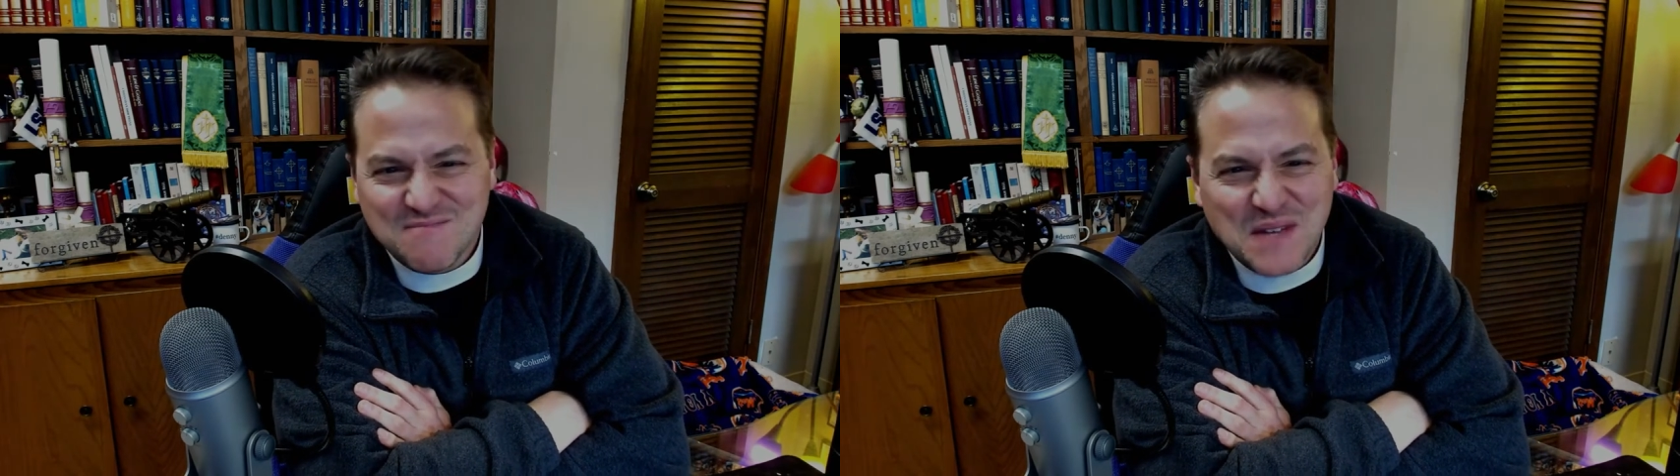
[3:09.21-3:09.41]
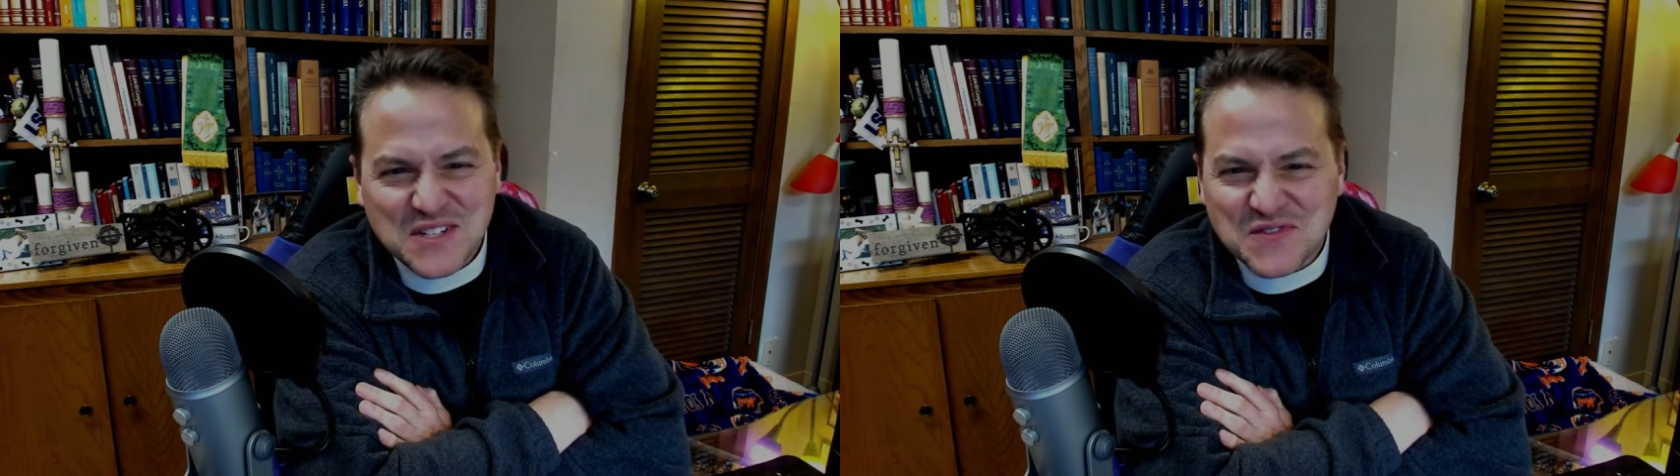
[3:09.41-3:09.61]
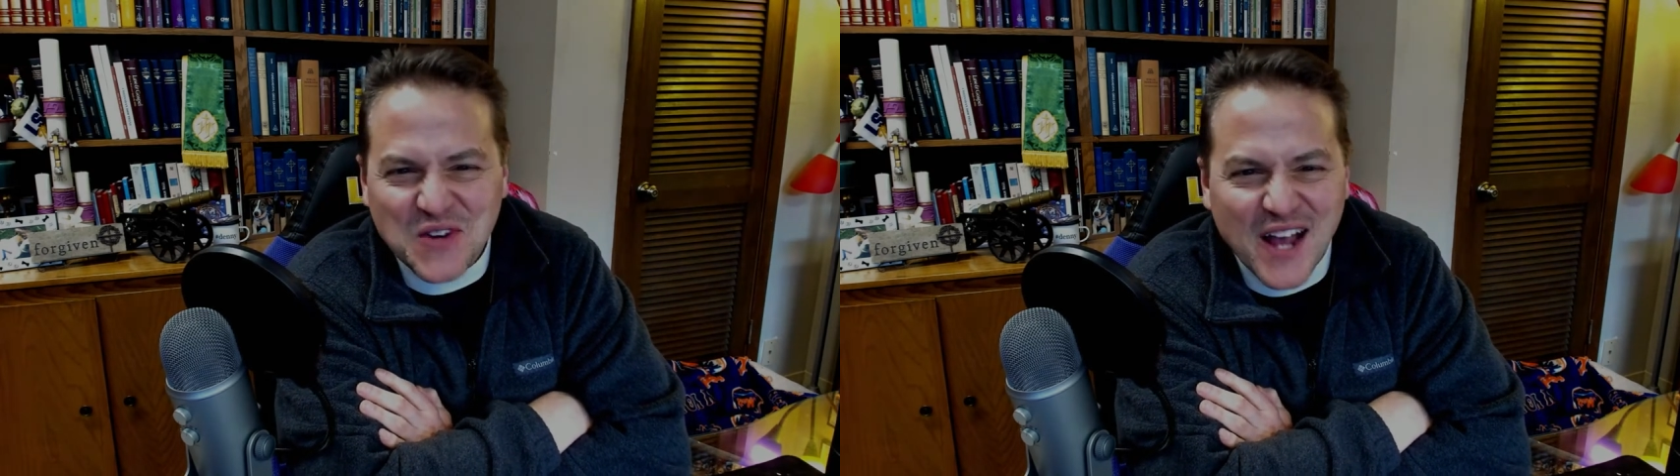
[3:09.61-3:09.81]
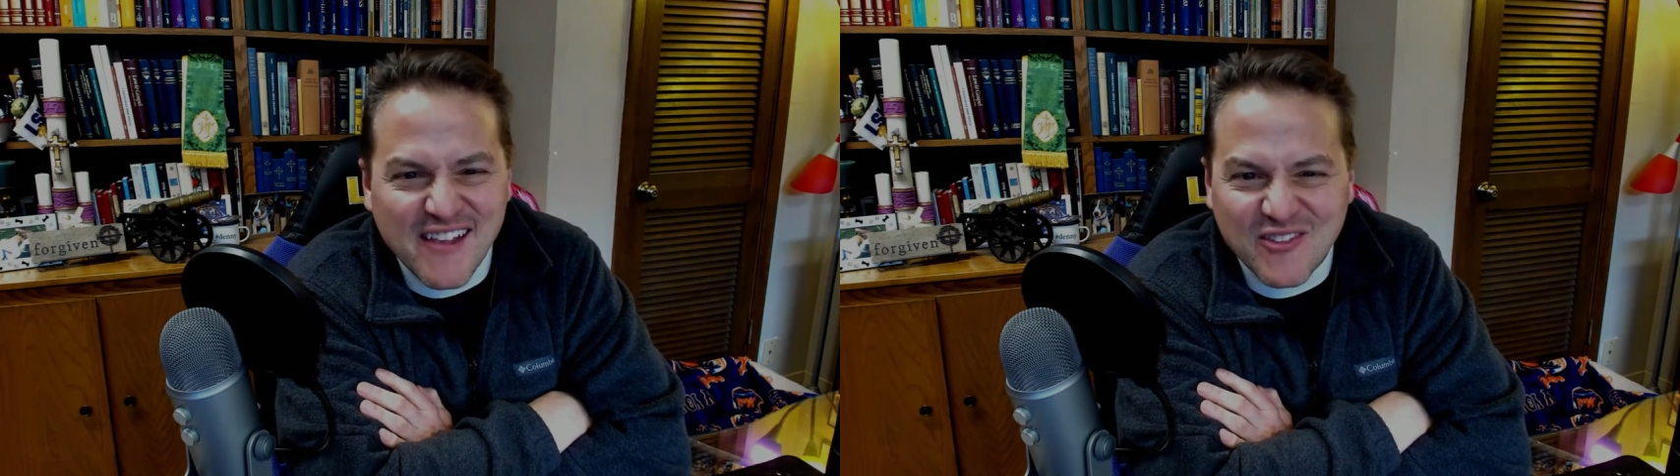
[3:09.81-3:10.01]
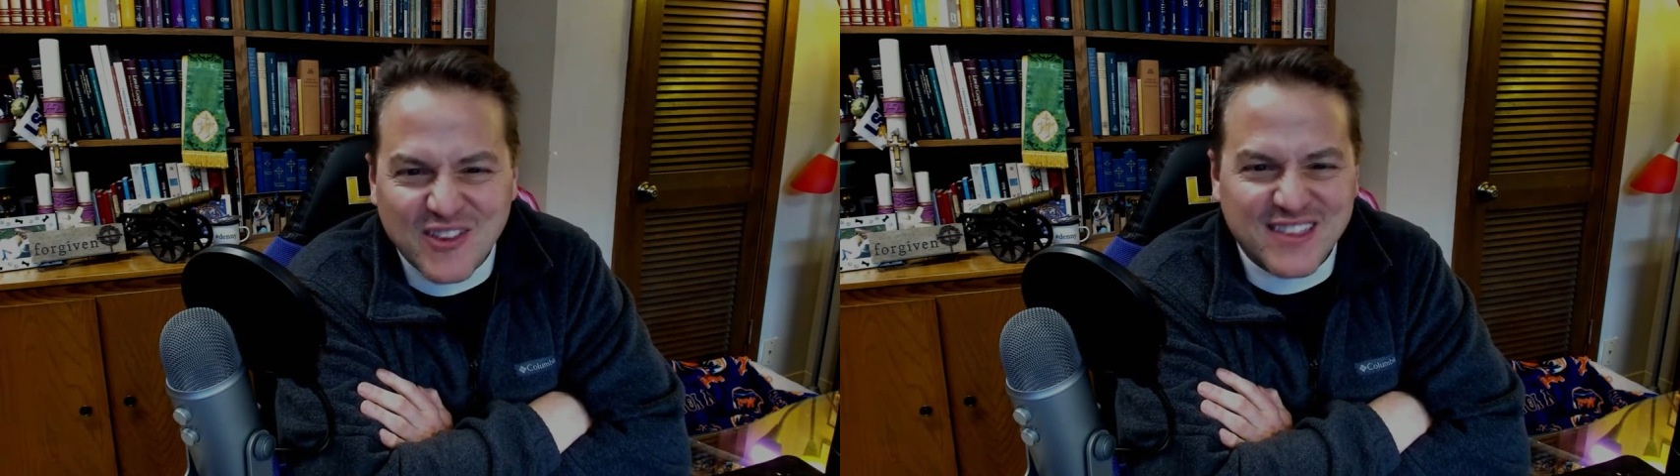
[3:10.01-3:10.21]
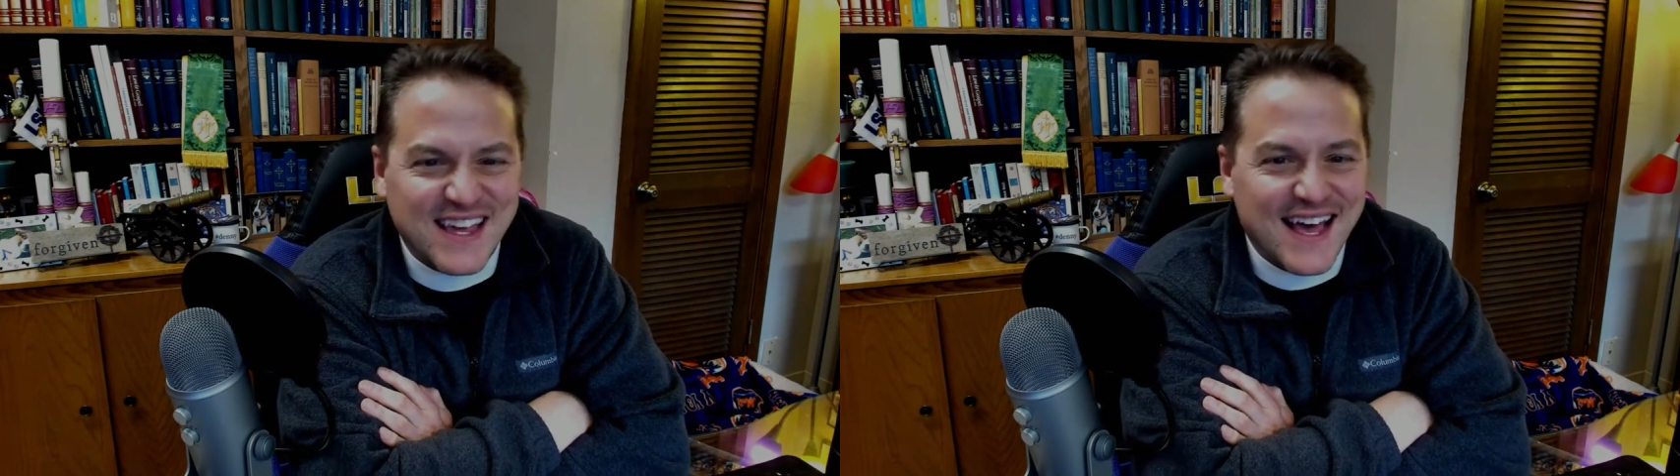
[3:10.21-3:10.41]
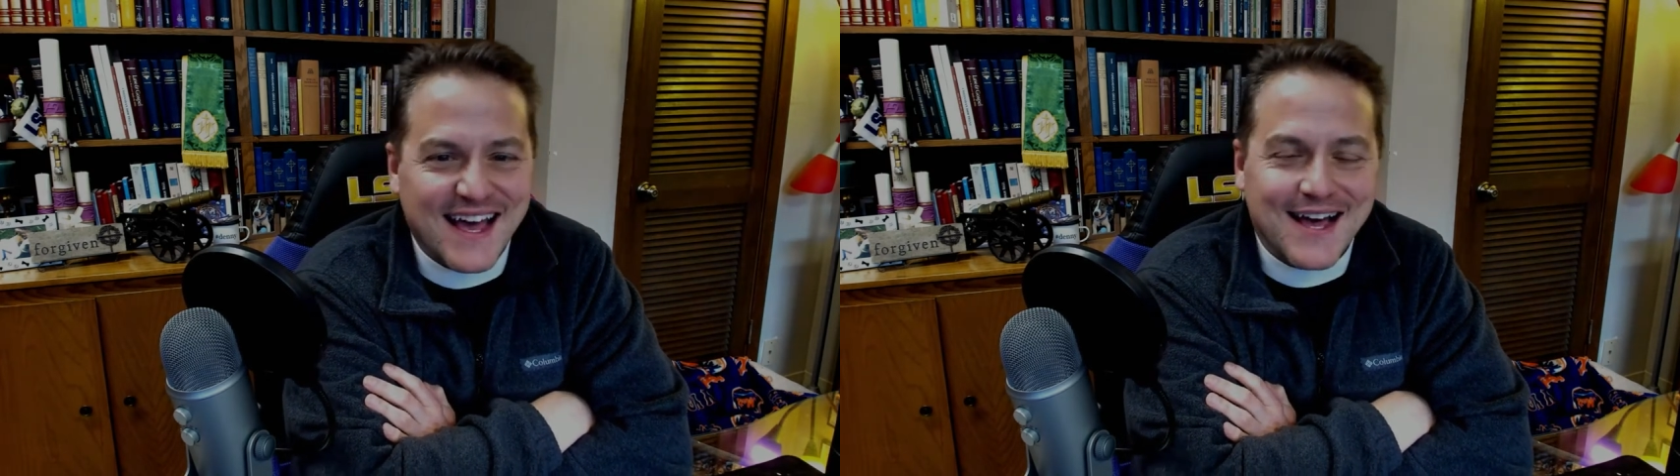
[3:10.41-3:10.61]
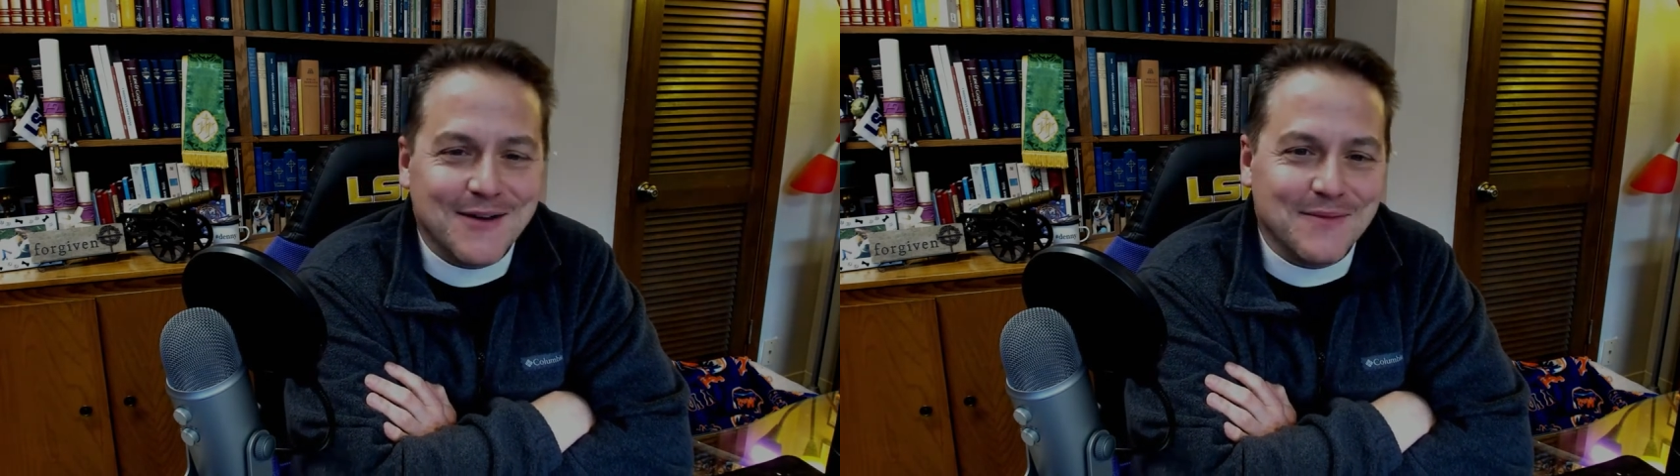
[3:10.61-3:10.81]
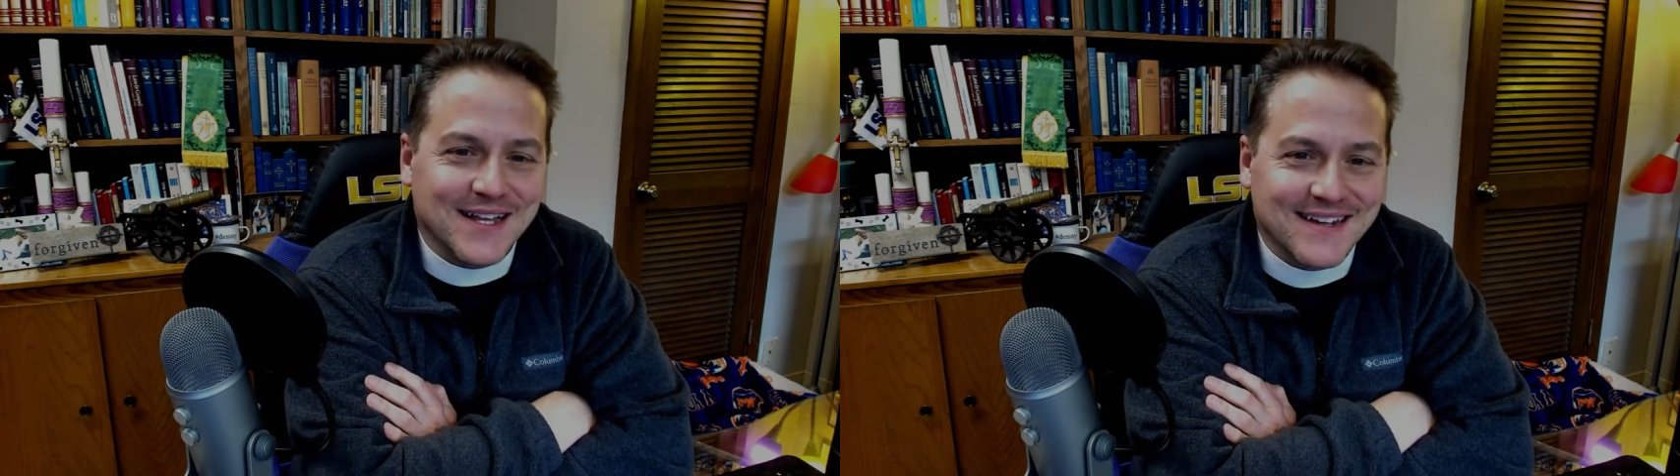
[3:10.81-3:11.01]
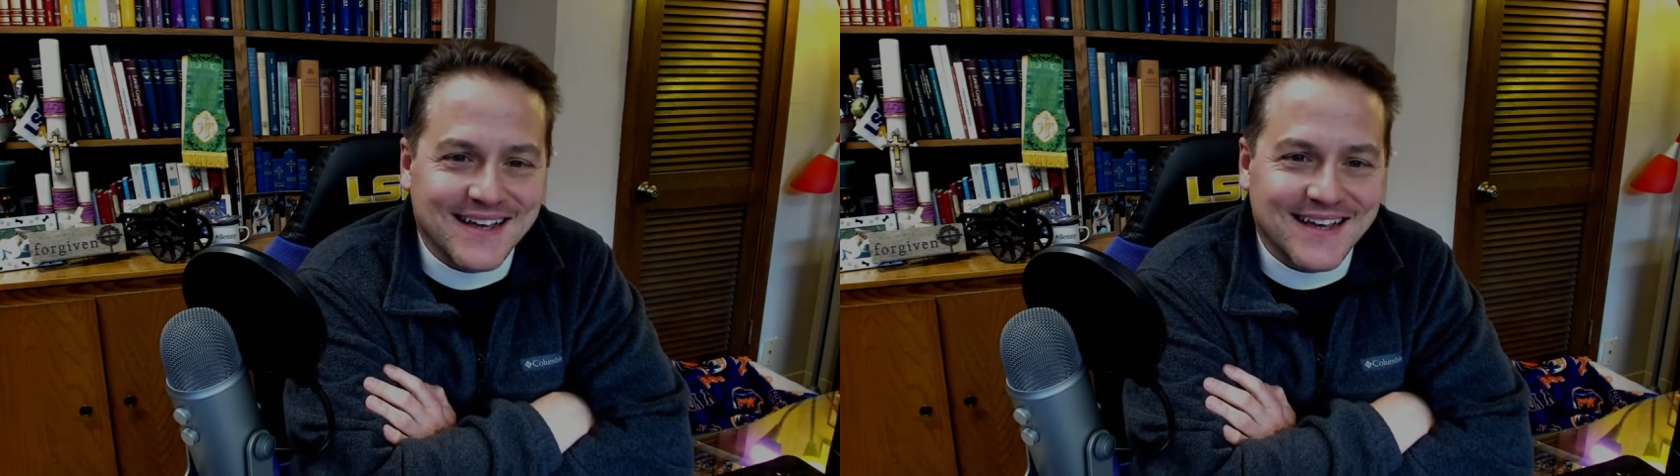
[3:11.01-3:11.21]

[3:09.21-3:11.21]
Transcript: best friends with them, and